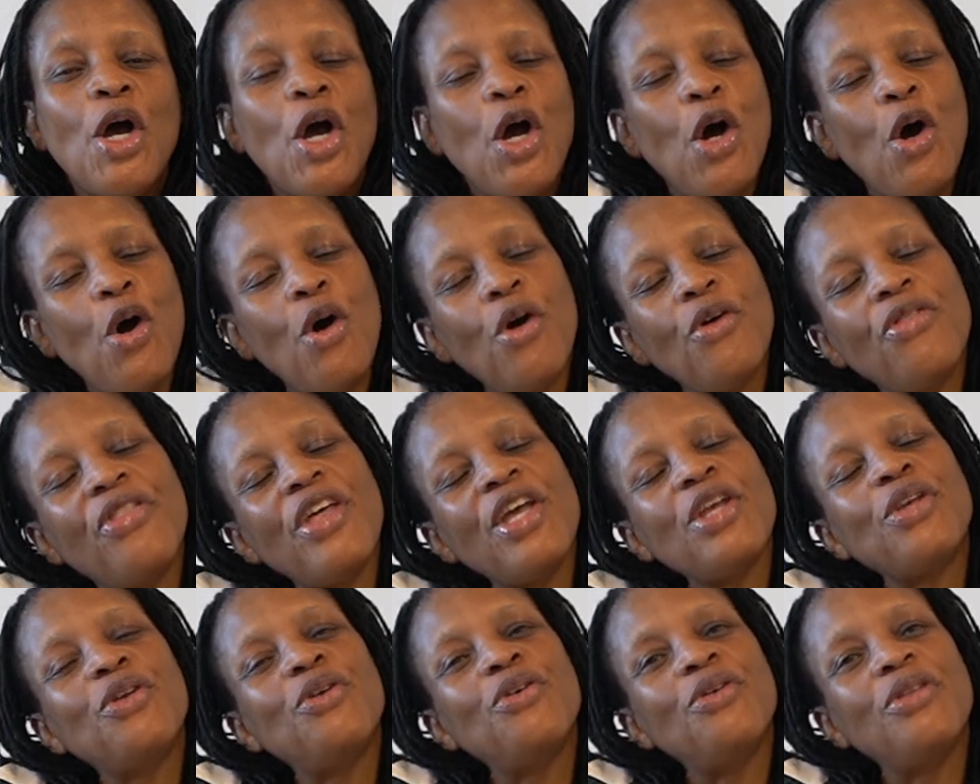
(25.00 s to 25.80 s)
Oh,
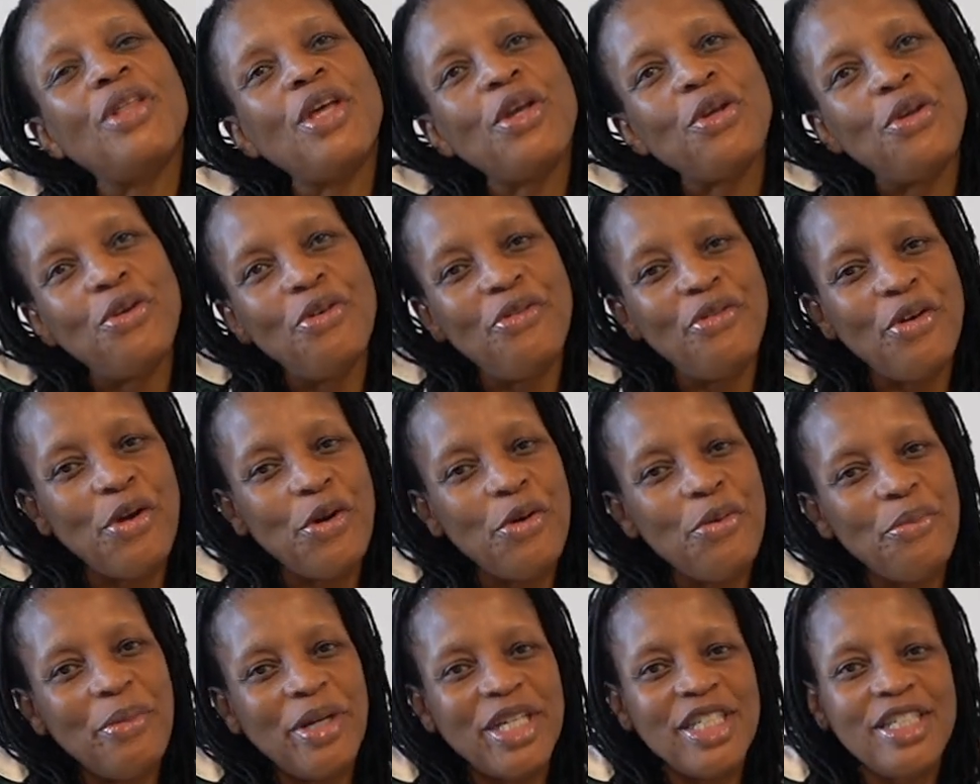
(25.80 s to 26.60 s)
thank you
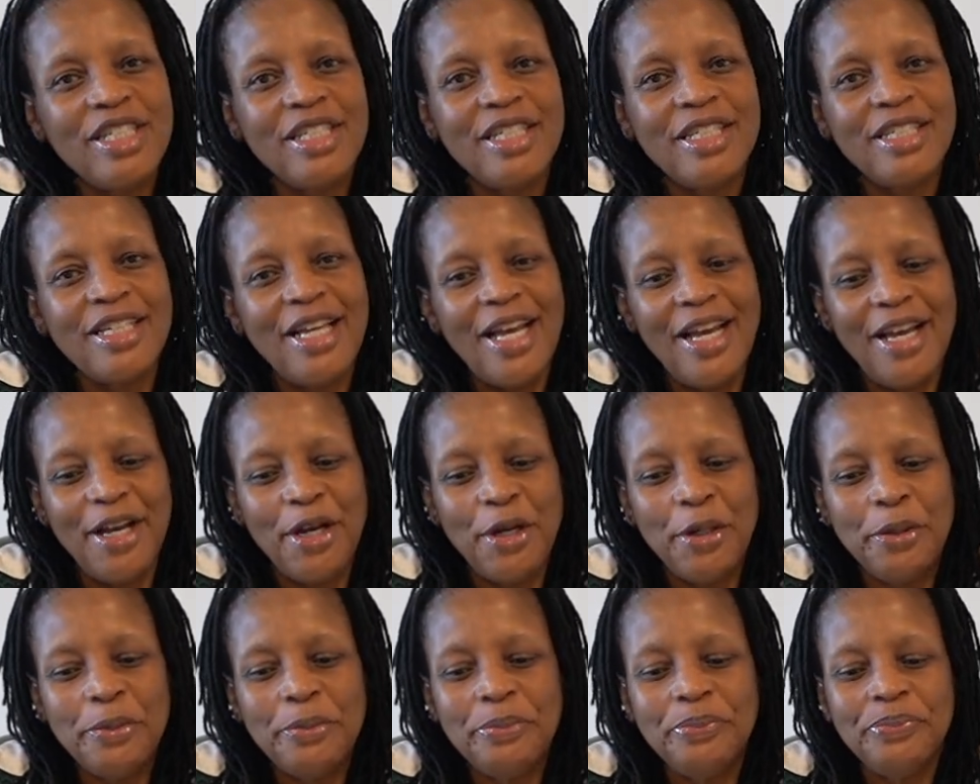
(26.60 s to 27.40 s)
very much.
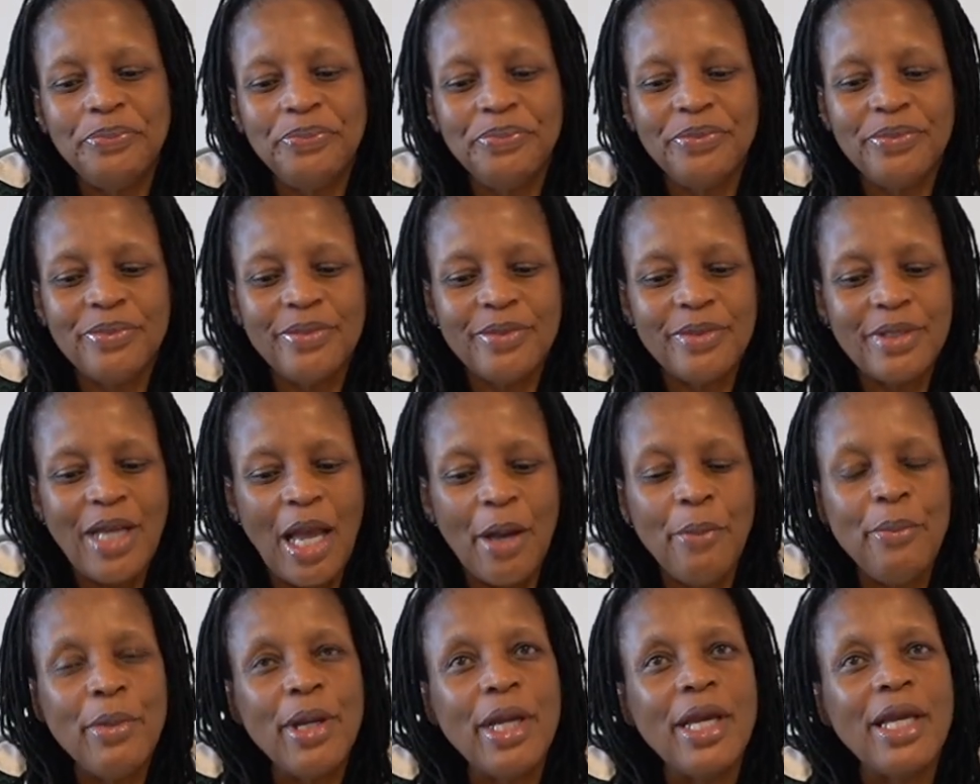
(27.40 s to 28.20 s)

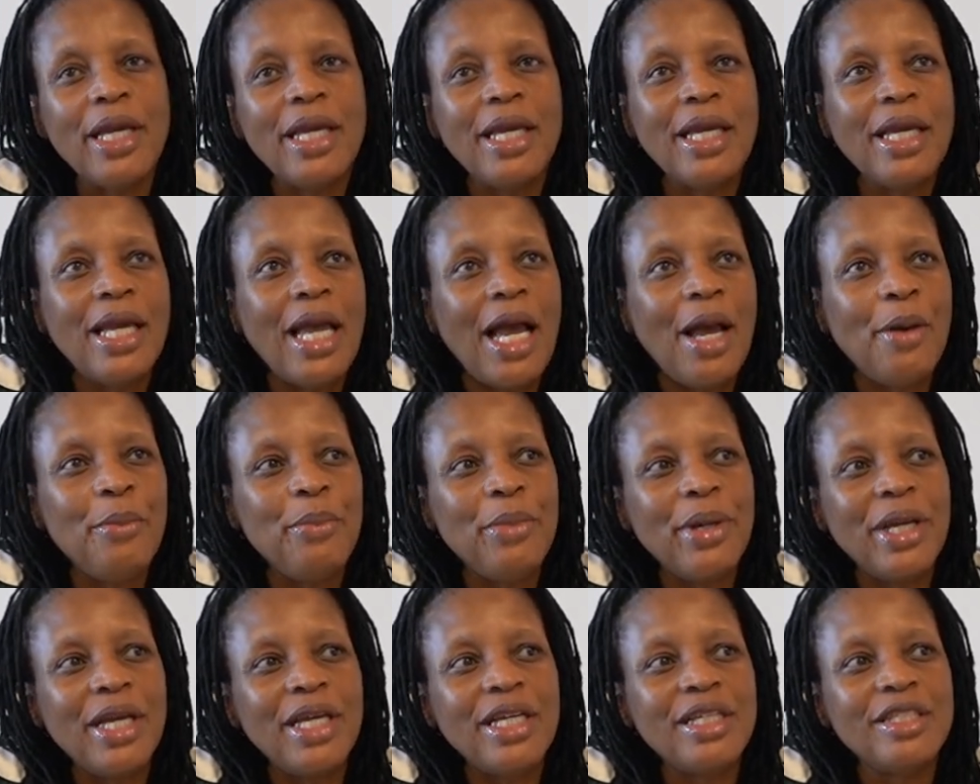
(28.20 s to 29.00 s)
I'm
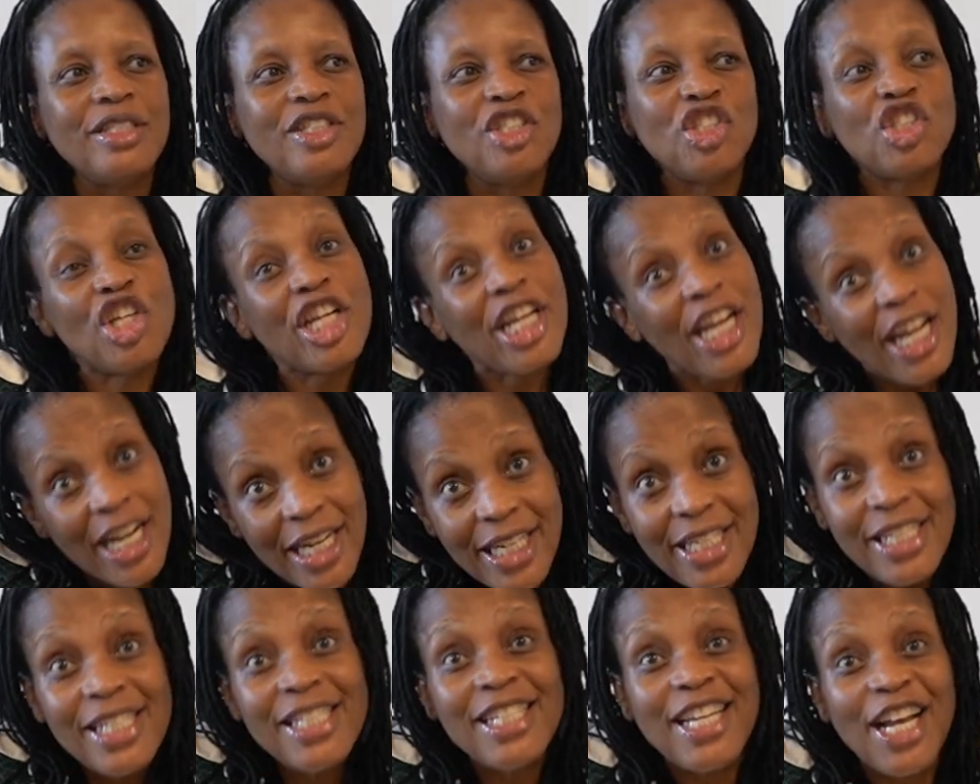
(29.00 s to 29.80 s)
a
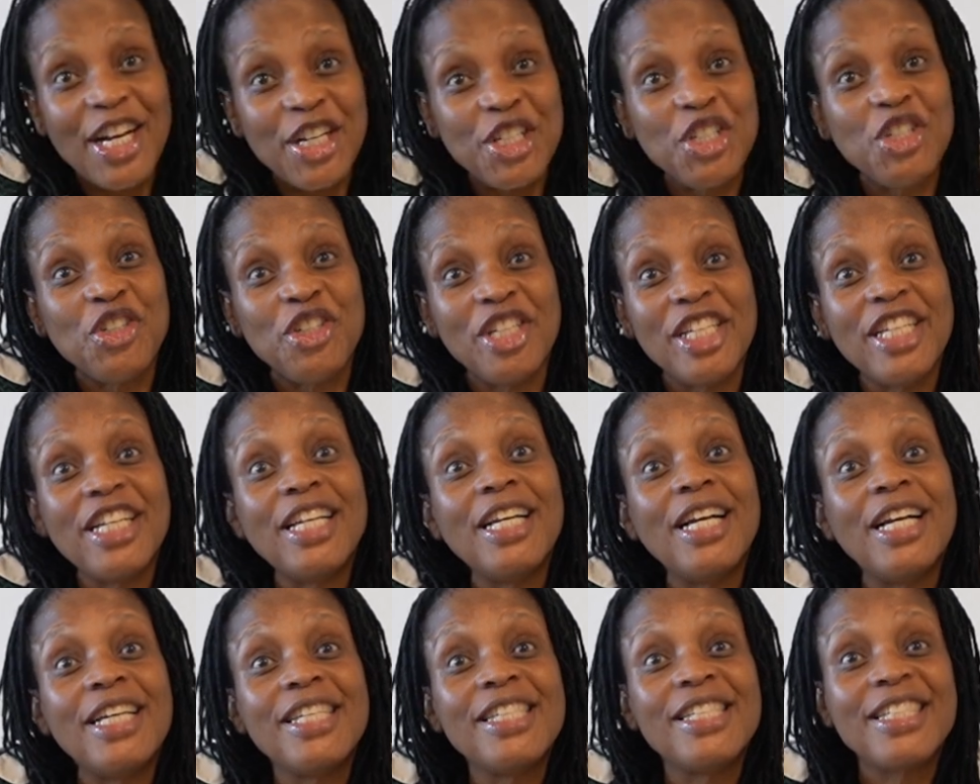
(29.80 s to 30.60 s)
journalist, actually.
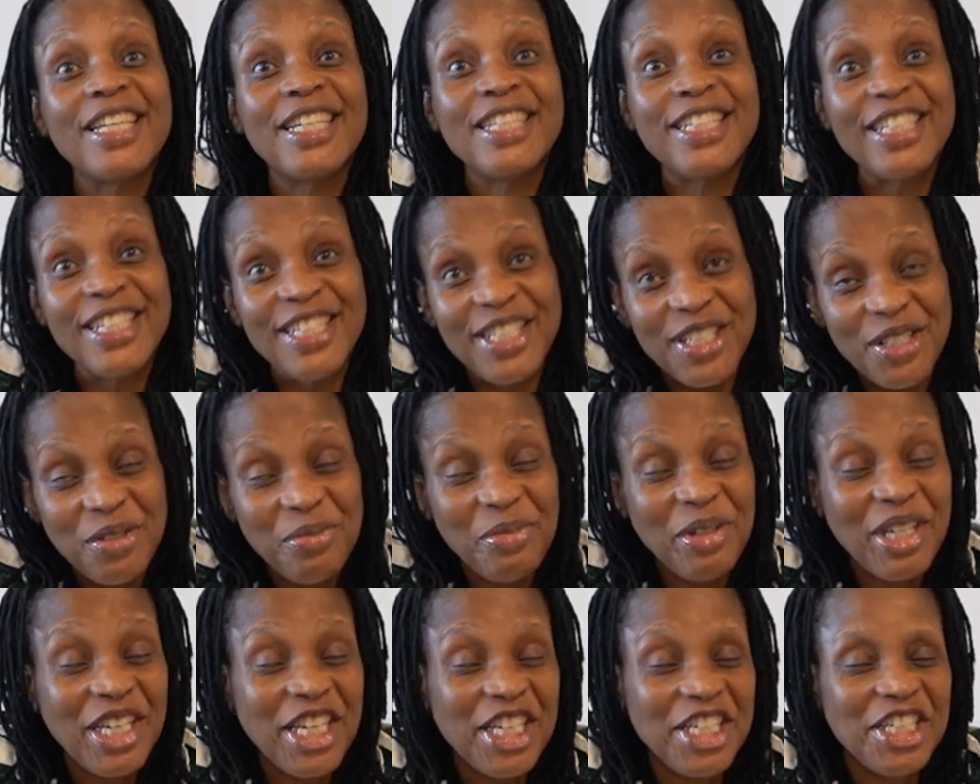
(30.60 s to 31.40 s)
I started as
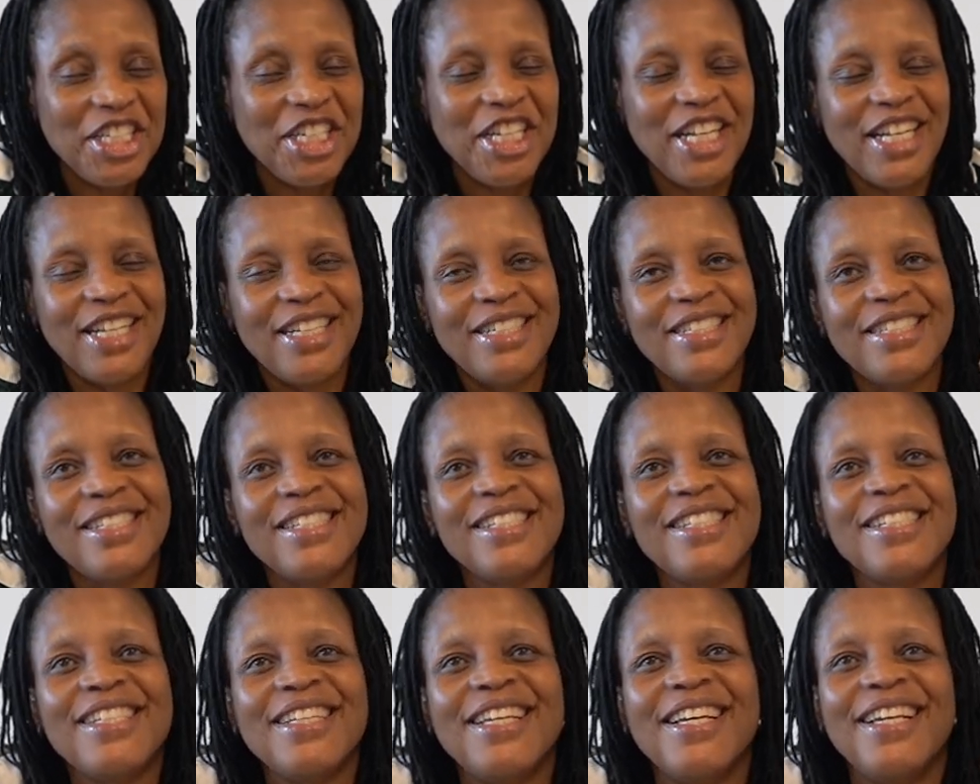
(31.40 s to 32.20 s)
being a
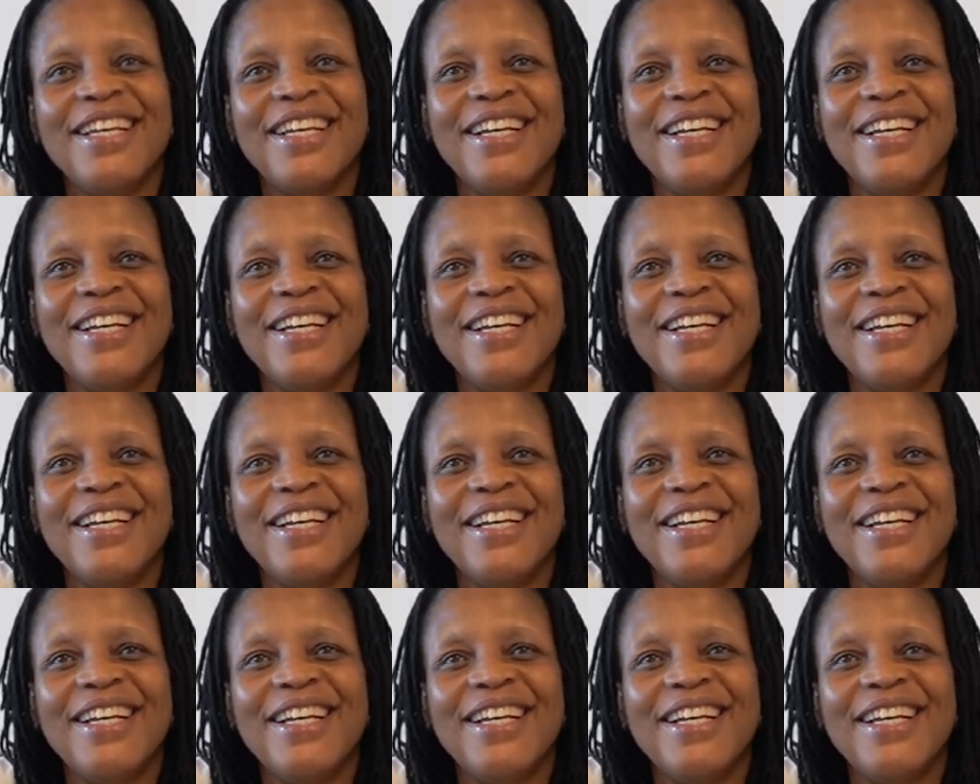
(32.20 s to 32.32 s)
journalist.